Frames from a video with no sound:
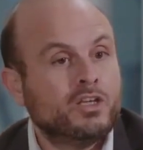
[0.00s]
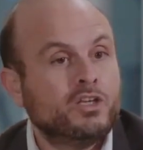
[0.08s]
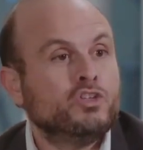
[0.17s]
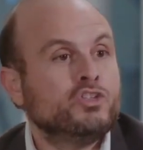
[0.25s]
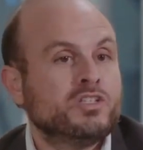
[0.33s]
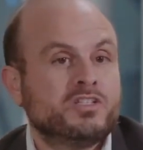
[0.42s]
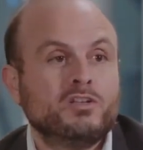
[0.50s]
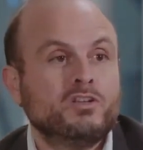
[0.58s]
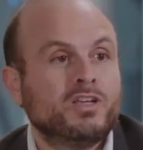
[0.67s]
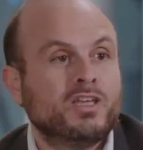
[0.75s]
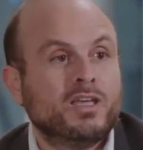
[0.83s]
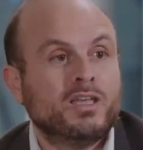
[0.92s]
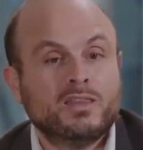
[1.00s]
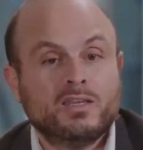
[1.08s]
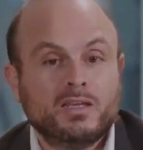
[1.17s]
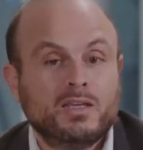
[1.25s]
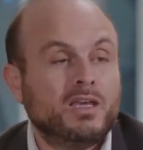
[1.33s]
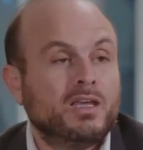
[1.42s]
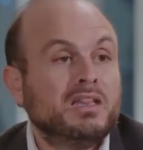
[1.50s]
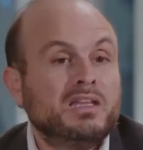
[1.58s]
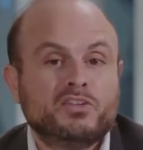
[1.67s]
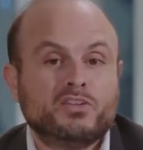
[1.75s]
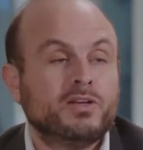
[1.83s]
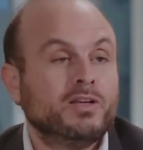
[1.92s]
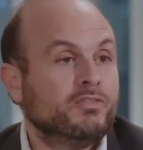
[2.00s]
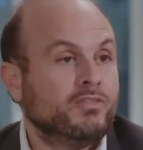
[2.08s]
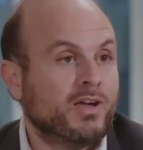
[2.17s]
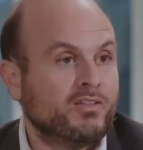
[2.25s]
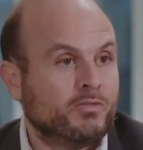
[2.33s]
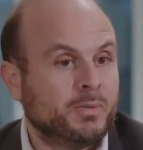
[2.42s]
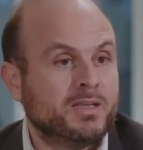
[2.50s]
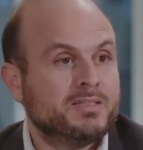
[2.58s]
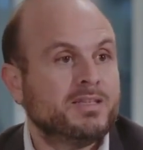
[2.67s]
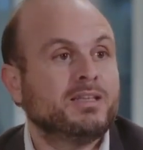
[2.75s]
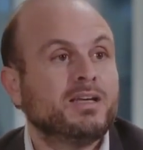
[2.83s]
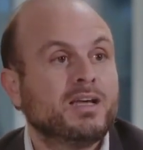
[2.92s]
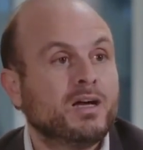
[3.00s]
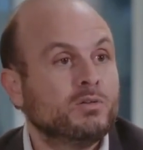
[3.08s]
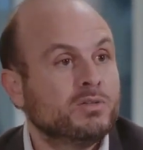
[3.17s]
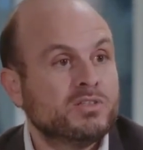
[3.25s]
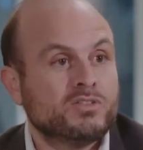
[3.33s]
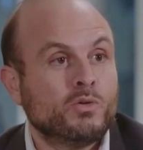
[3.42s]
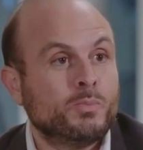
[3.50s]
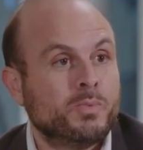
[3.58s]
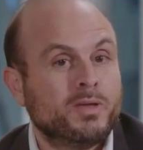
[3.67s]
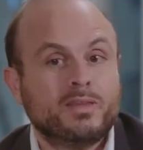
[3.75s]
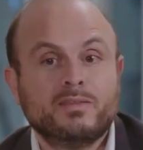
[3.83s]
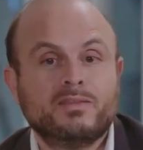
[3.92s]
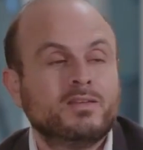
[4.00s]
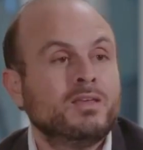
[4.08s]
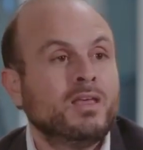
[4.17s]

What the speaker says: you just log in literally 5 minutes, an account is opened,